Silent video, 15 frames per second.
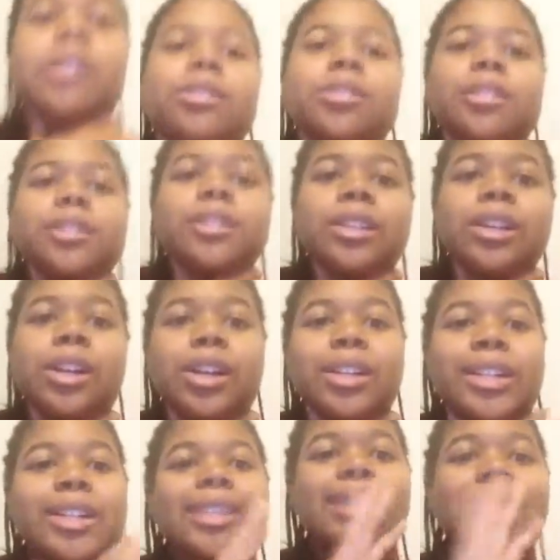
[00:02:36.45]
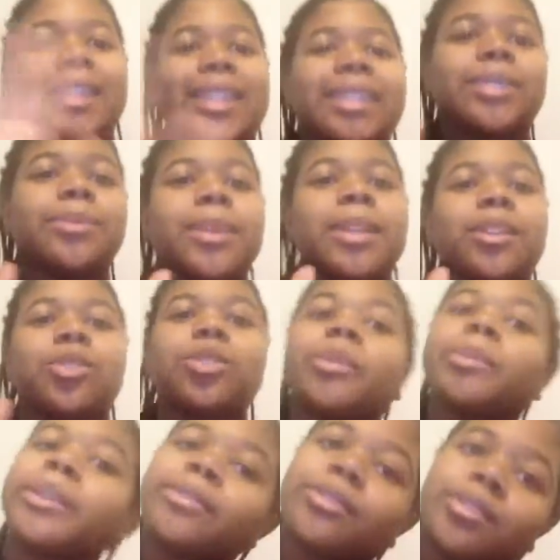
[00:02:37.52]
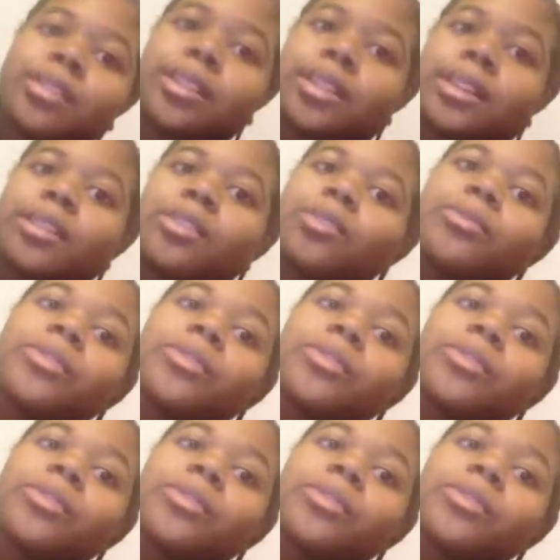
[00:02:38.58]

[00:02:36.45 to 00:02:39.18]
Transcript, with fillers: I'll talk to y'all next week or before then.